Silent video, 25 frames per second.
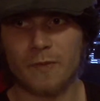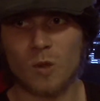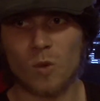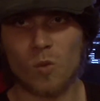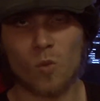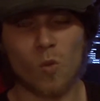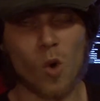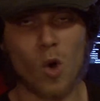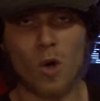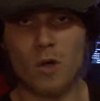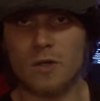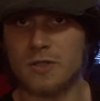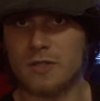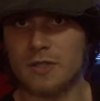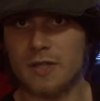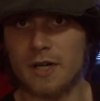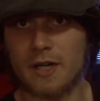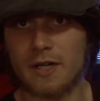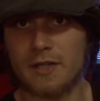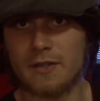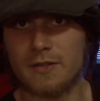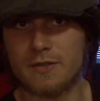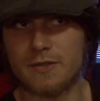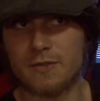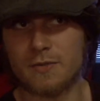Wall
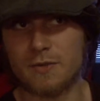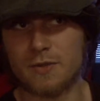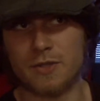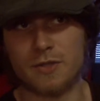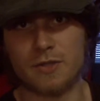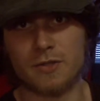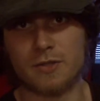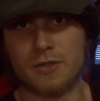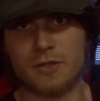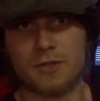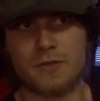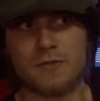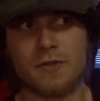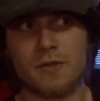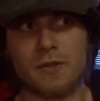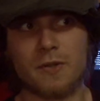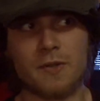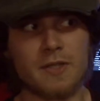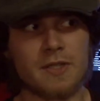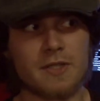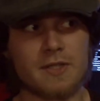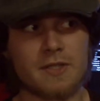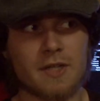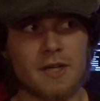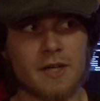signs, which are just
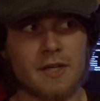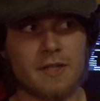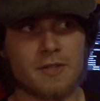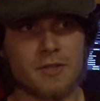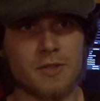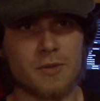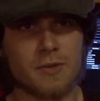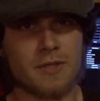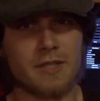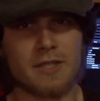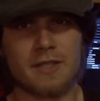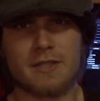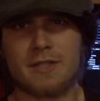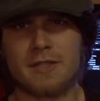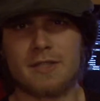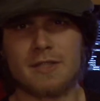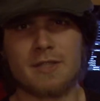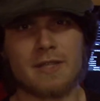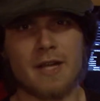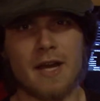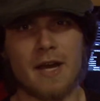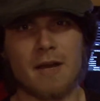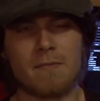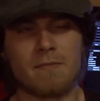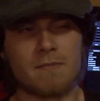floating signs. You can get
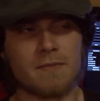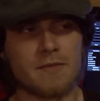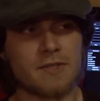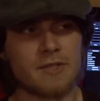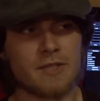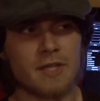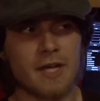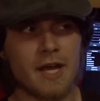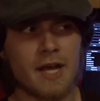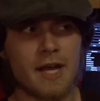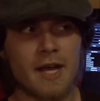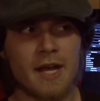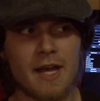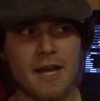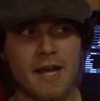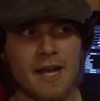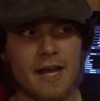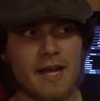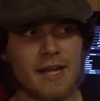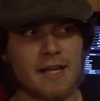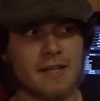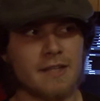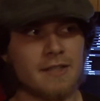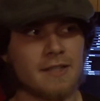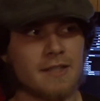stems,
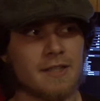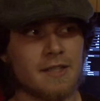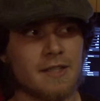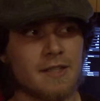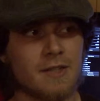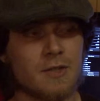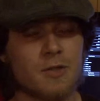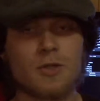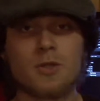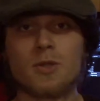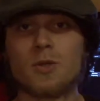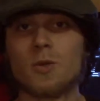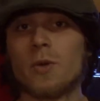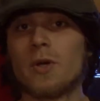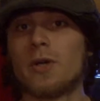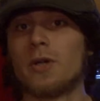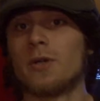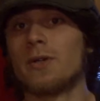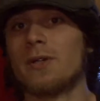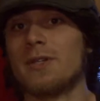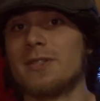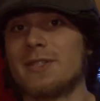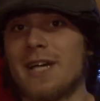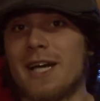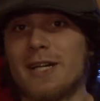and
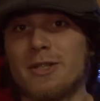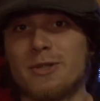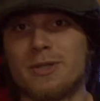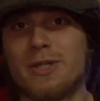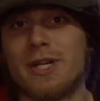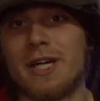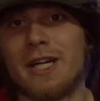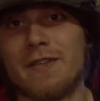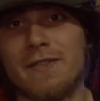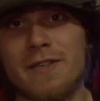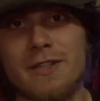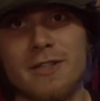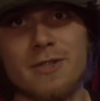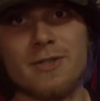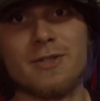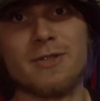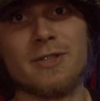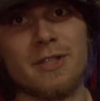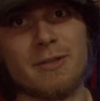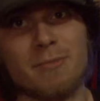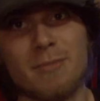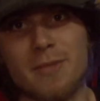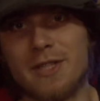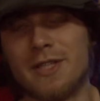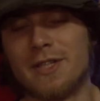soil is actually kind of
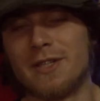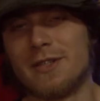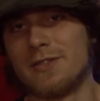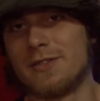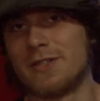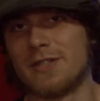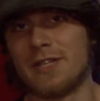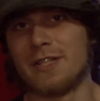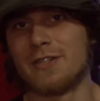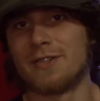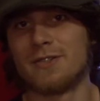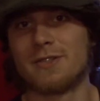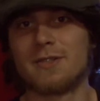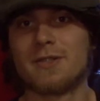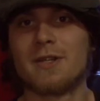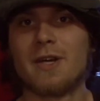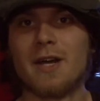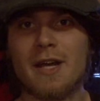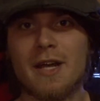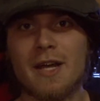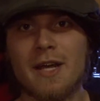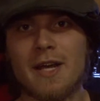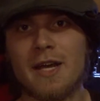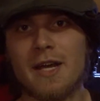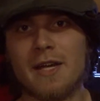interesting because it's
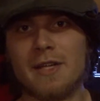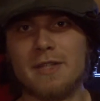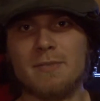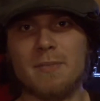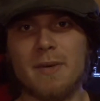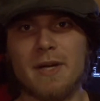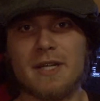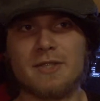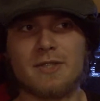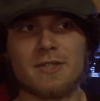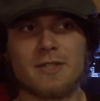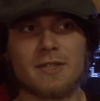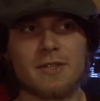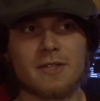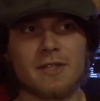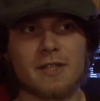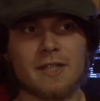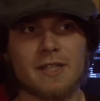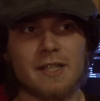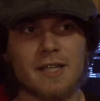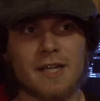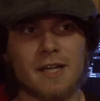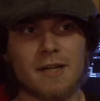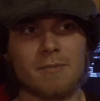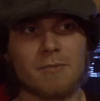
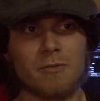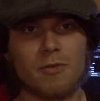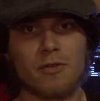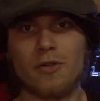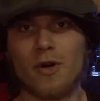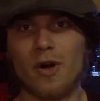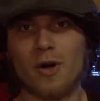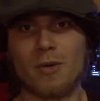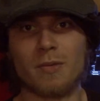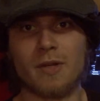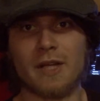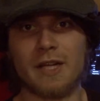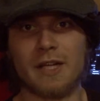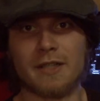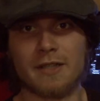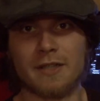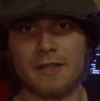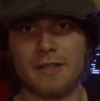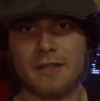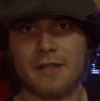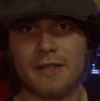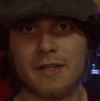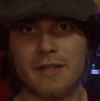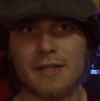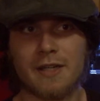basically farmland
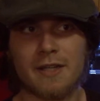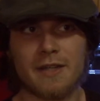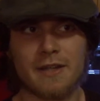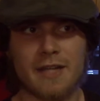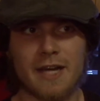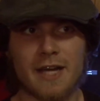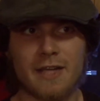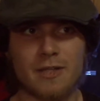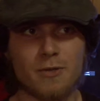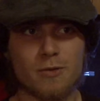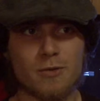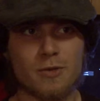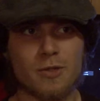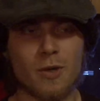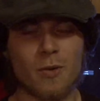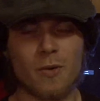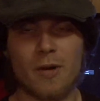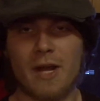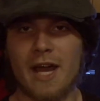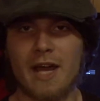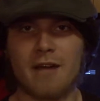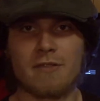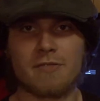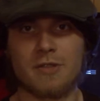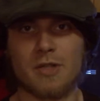that you don't
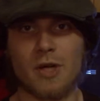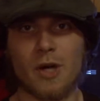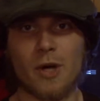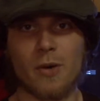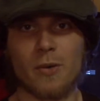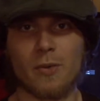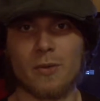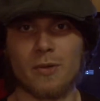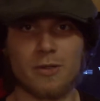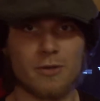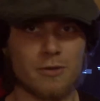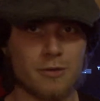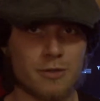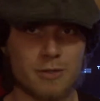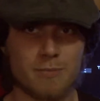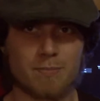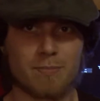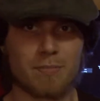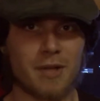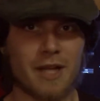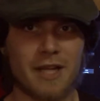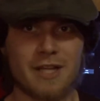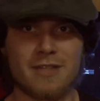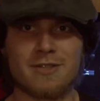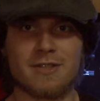have to hoe. You just
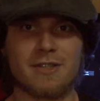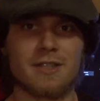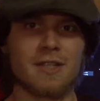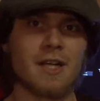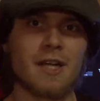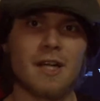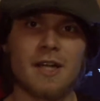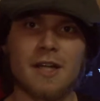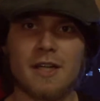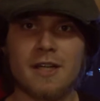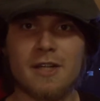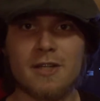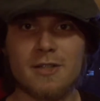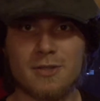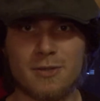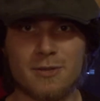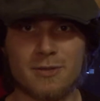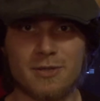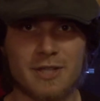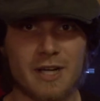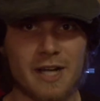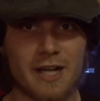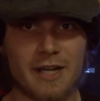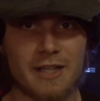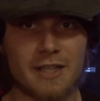place it, so
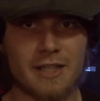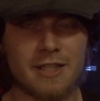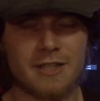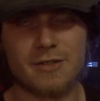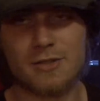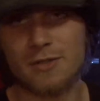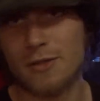it's kind of neat.